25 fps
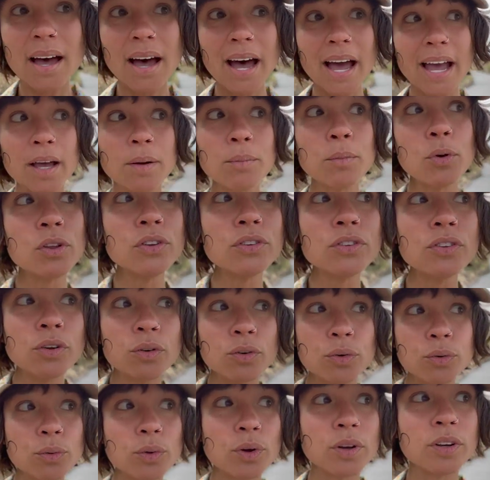I am
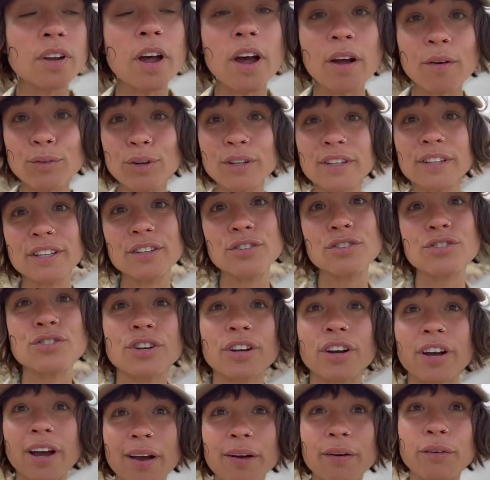also not really
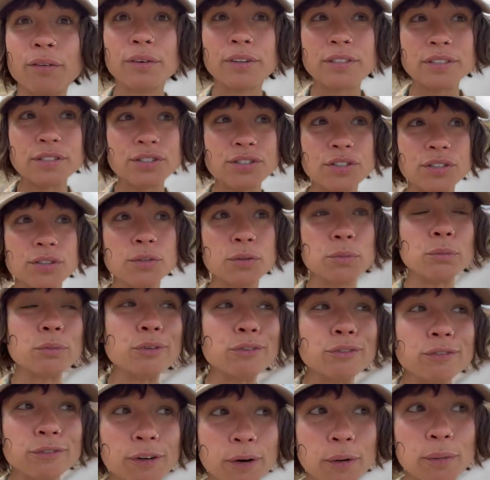sure how I want to
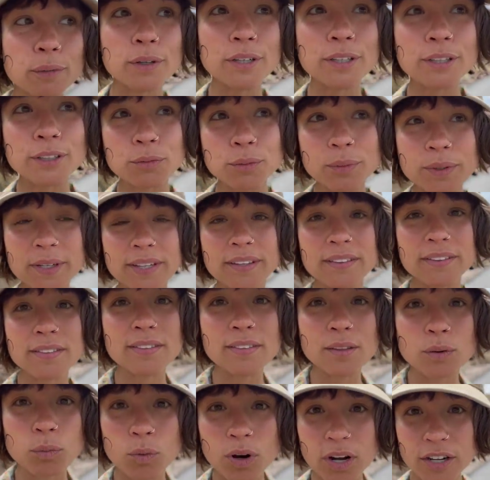move forward with
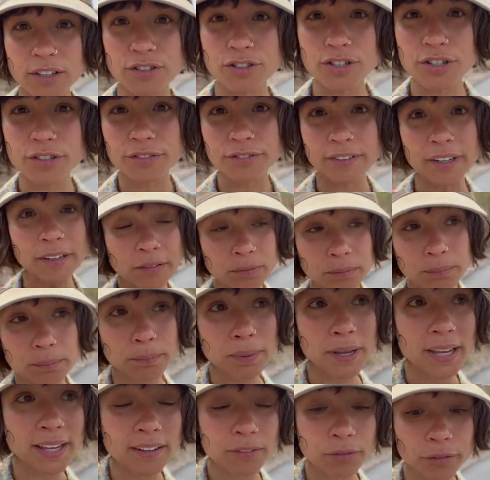the Wancher fountain
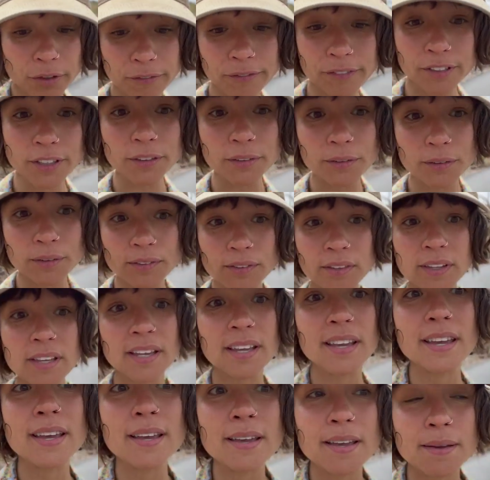pen reviews
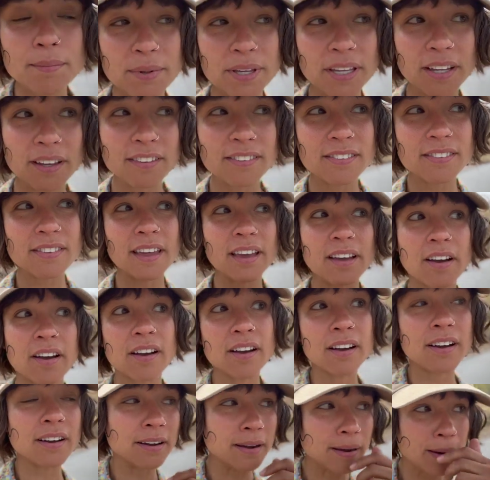because they
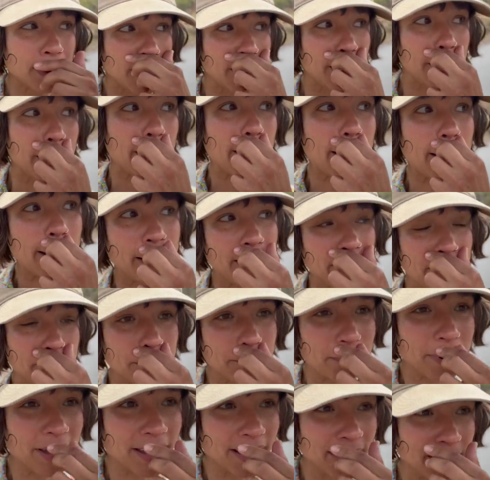are uh,
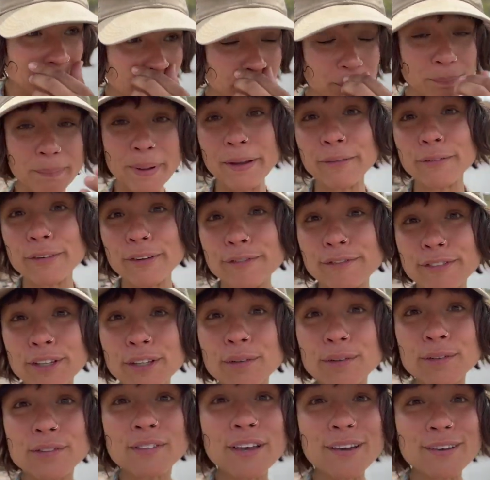my my
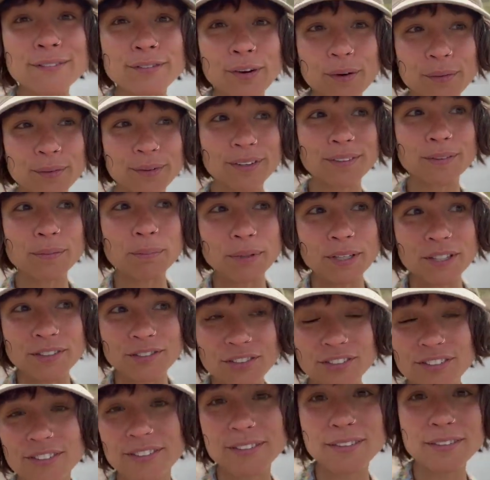reviews have always been
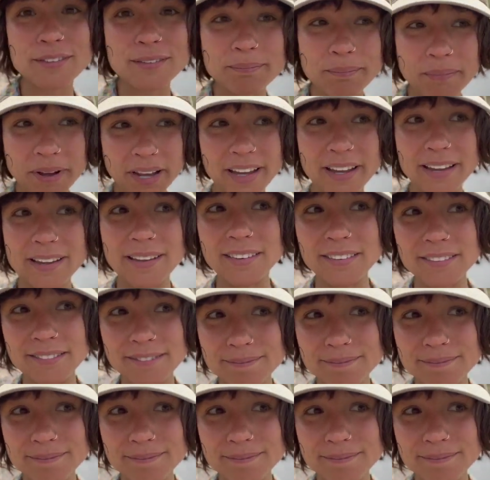just my